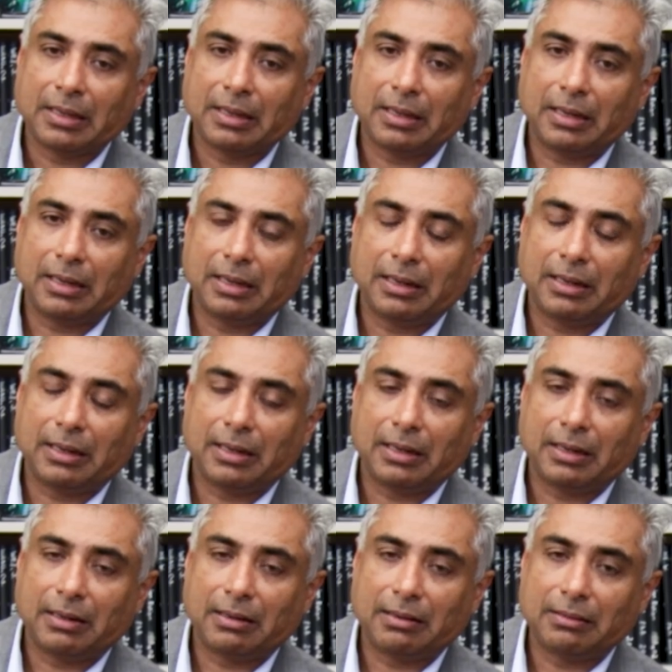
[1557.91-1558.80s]

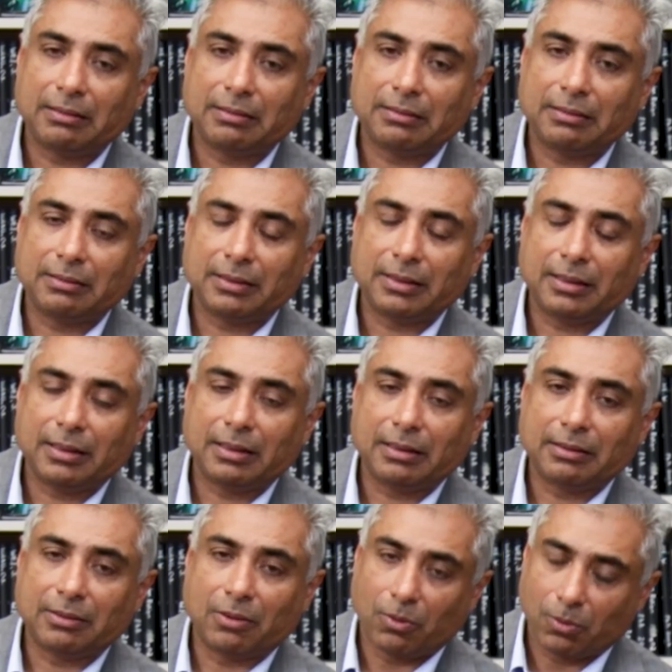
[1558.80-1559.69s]

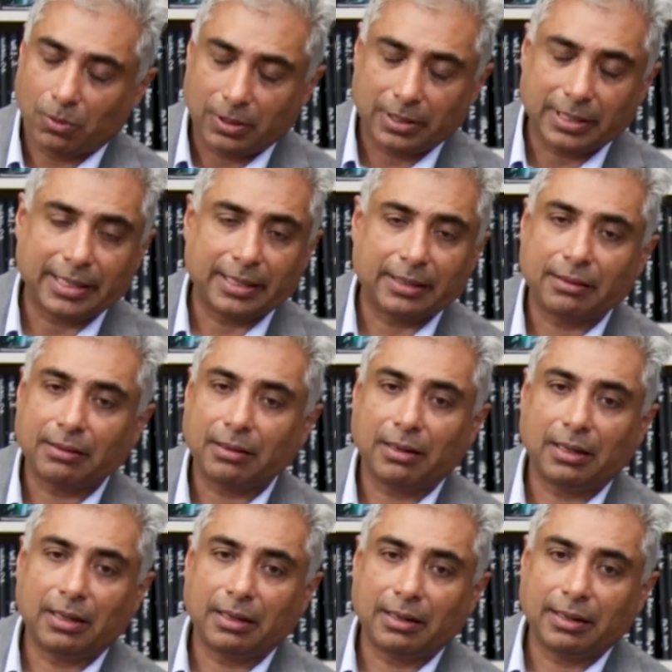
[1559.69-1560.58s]
the Horn in
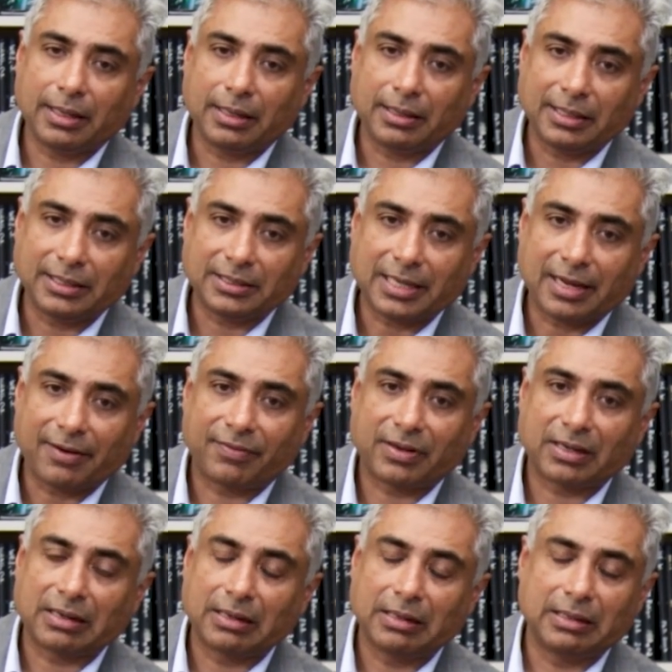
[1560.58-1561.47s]
East
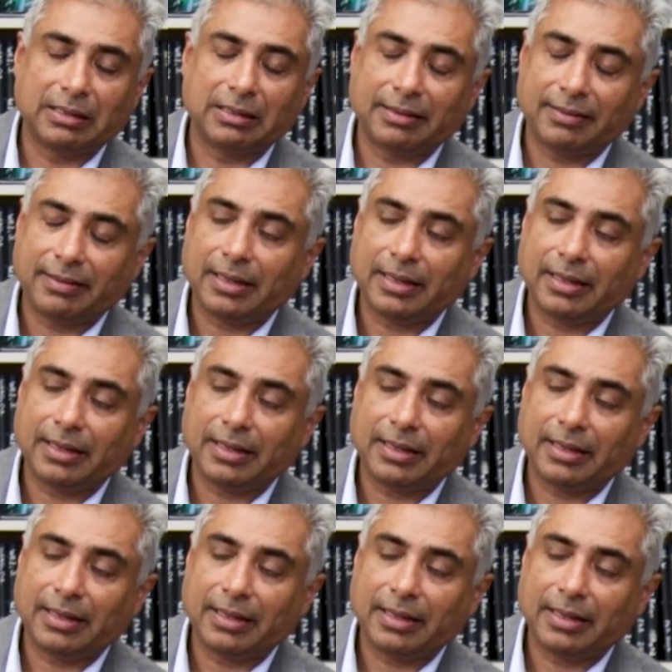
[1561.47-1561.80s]
Africa,